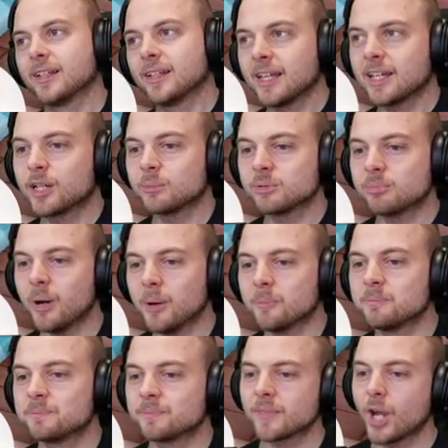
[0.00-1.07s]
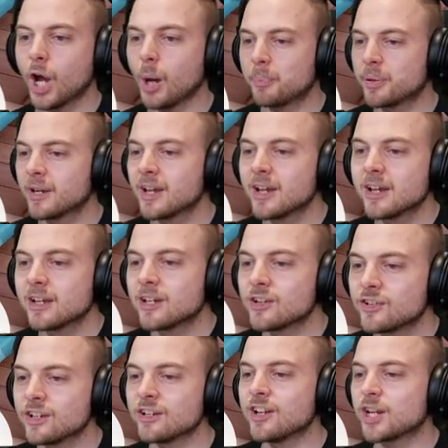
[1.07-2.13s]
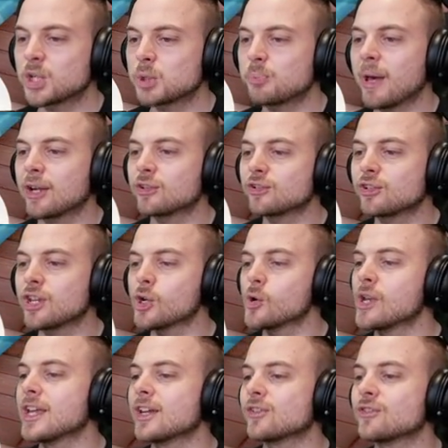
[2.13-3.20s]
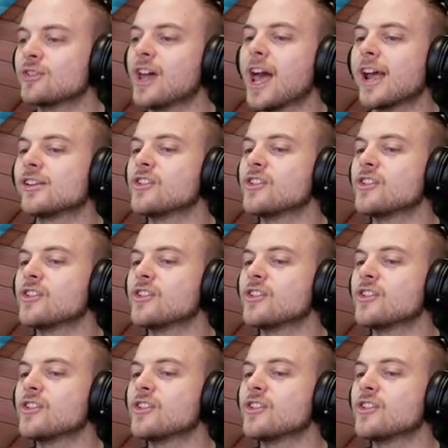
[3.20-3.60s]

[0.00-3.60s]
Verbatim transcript: Here comes Mum. Hop, didn't expect to see you here today,